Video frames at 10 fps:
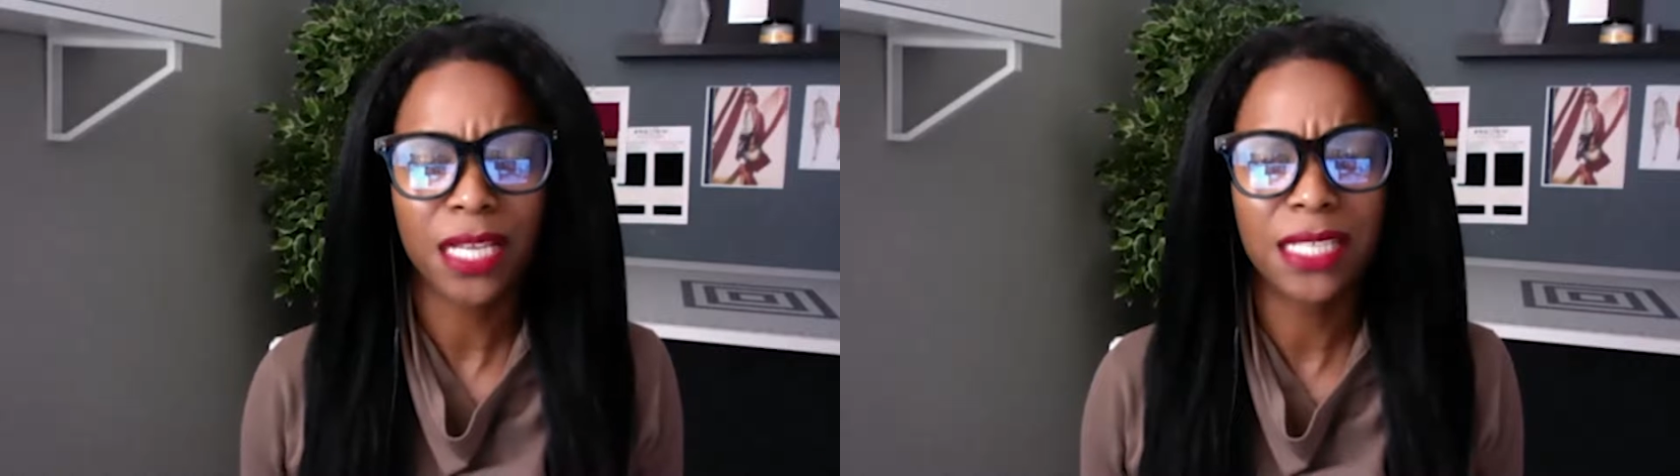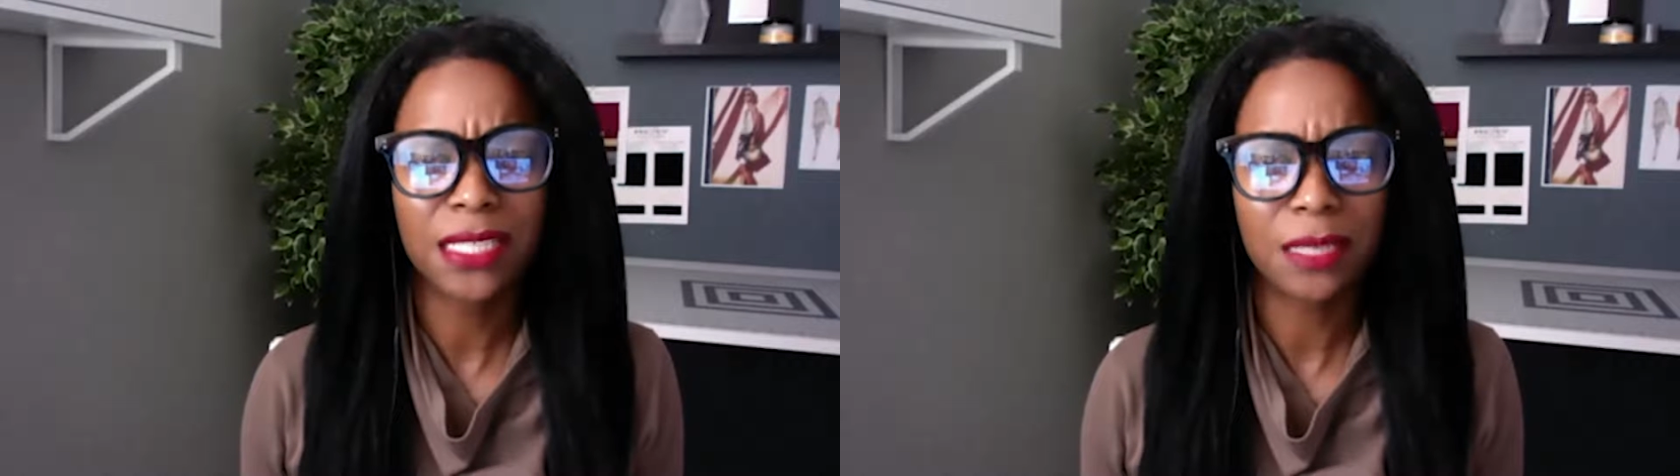
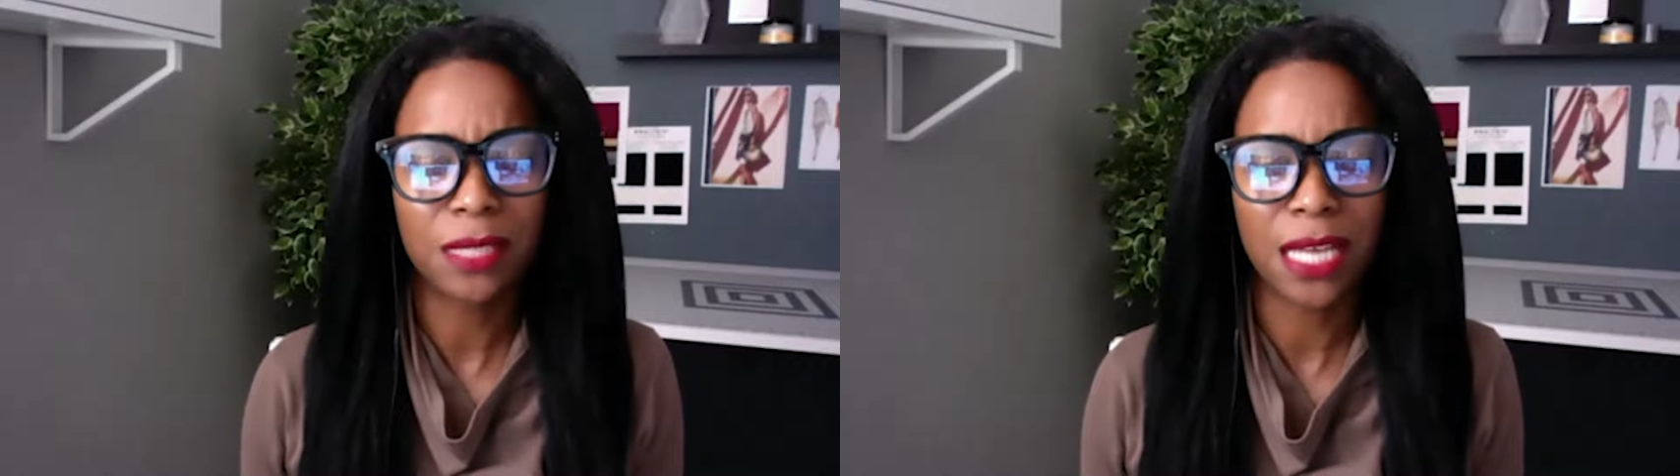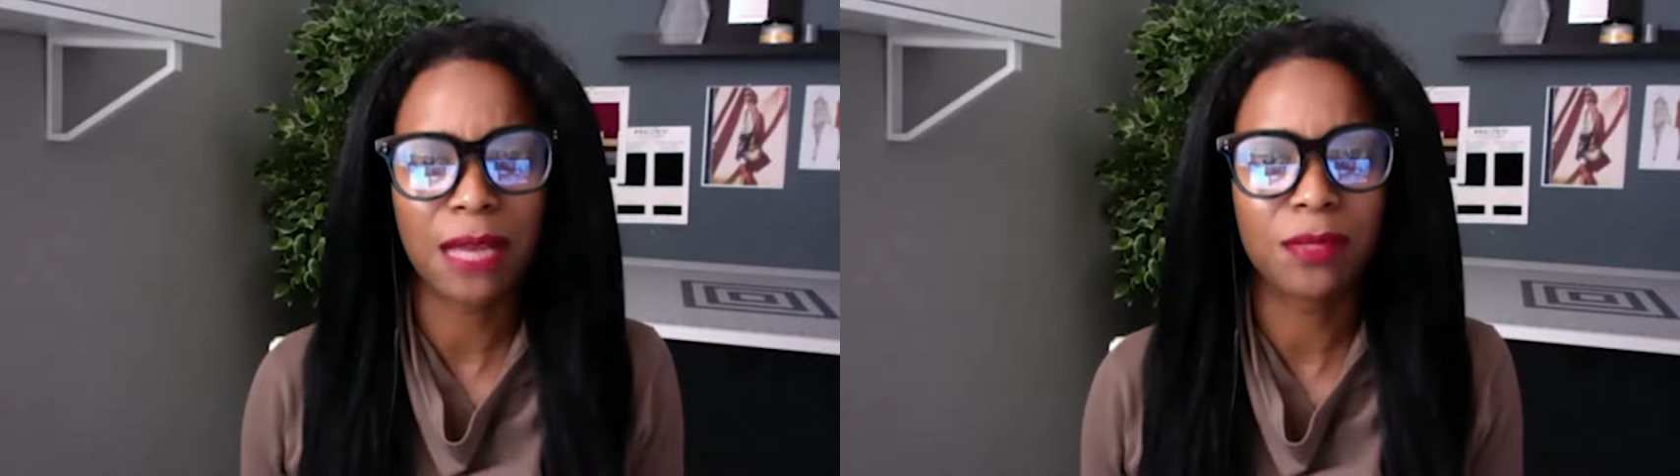and
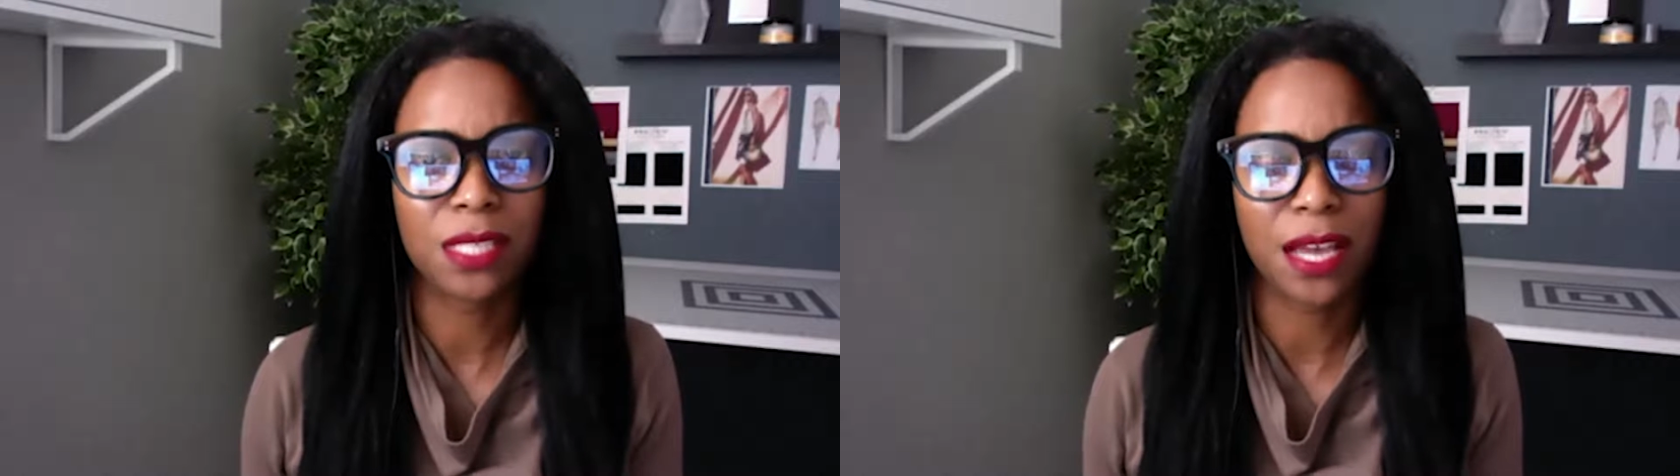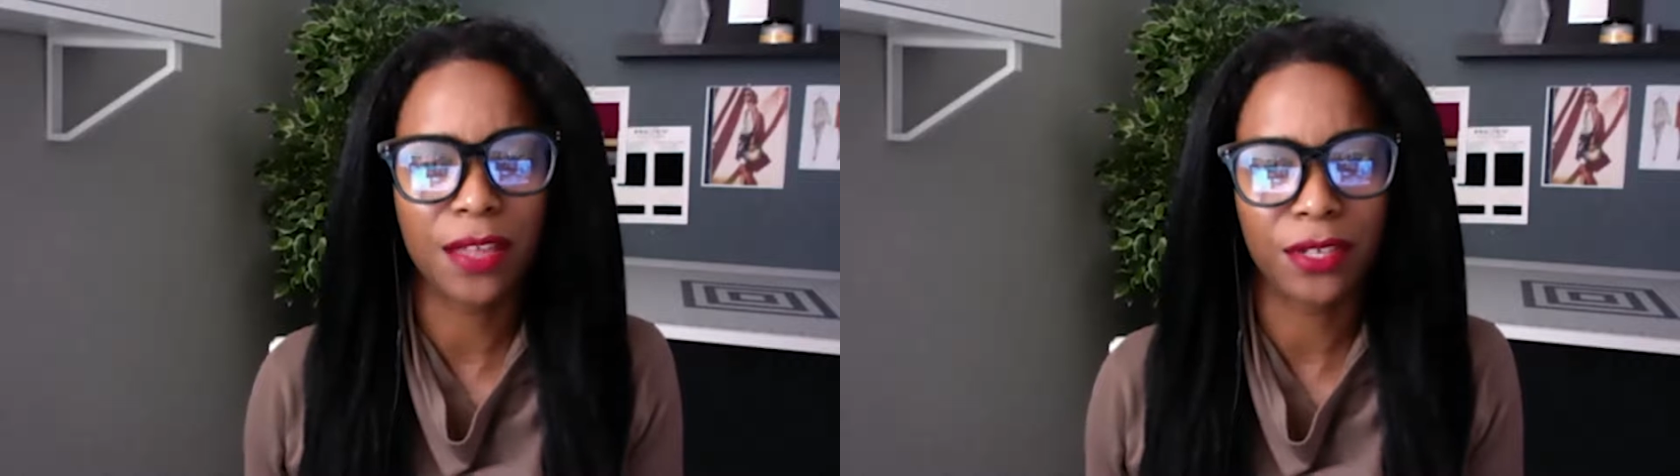
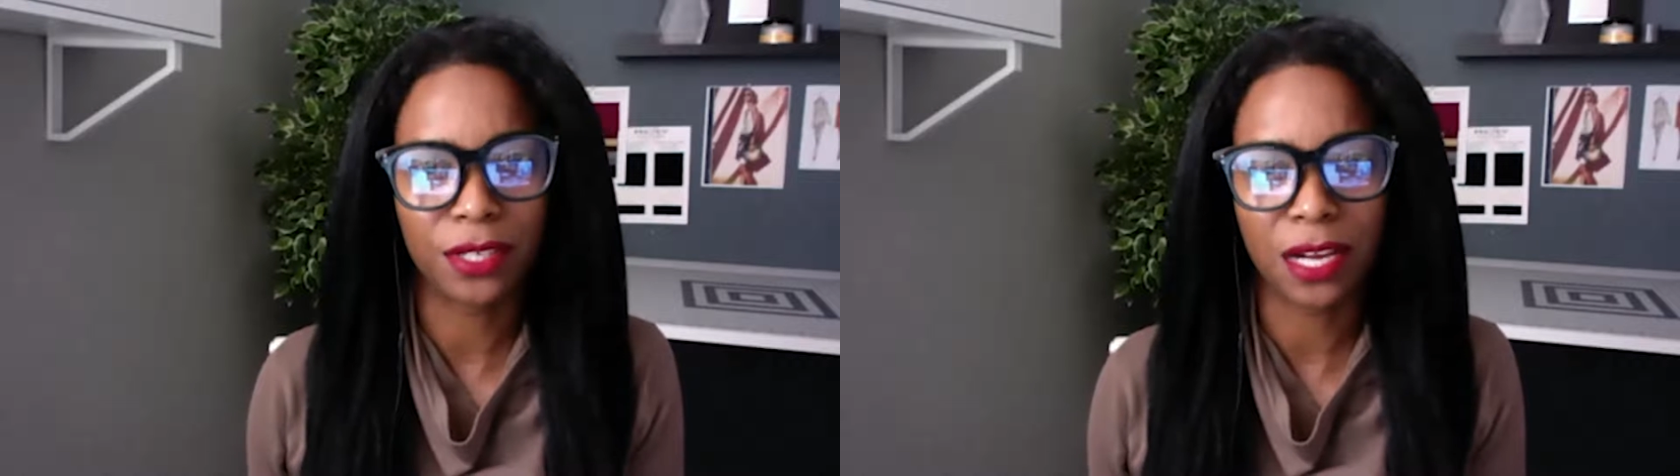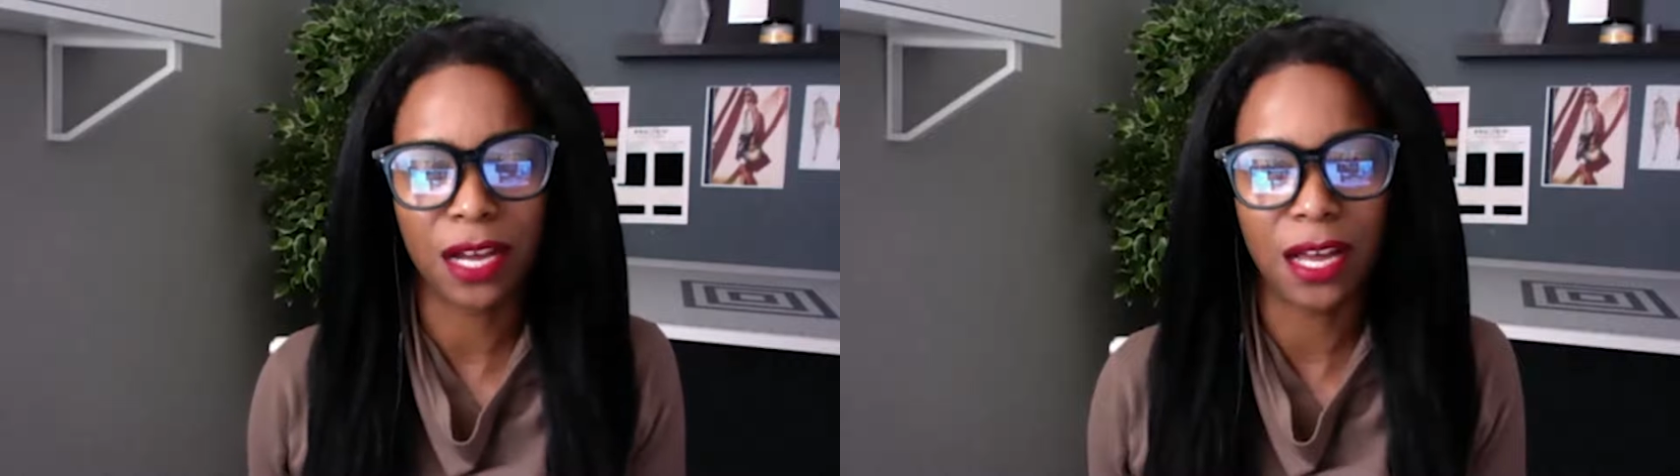sometimes
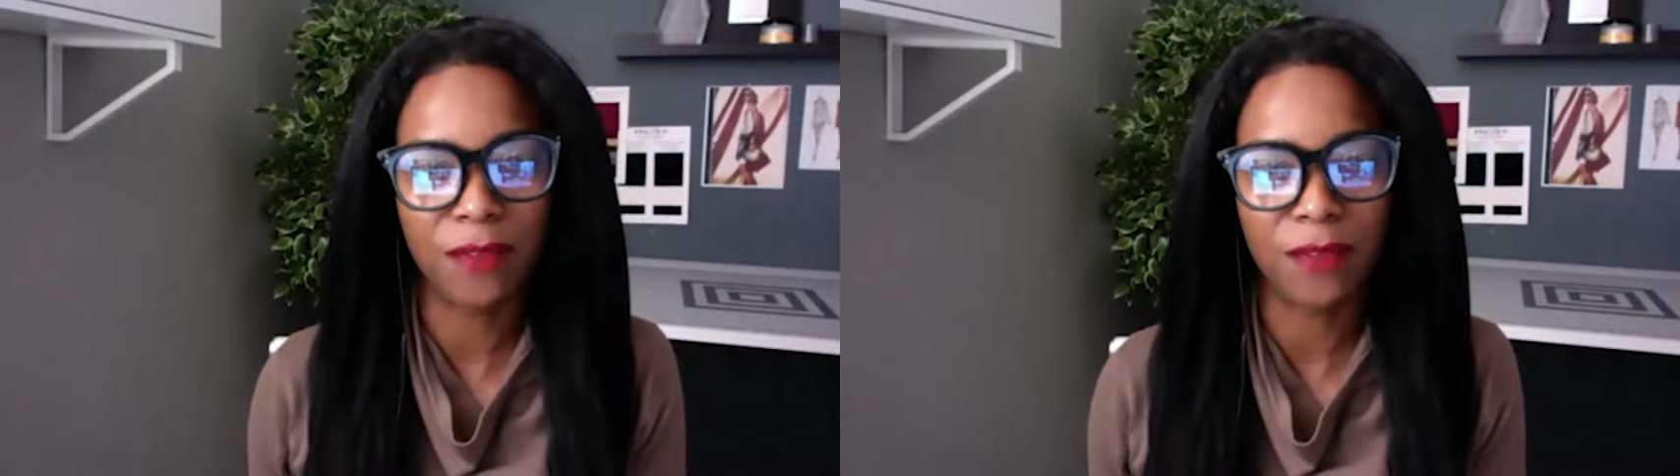other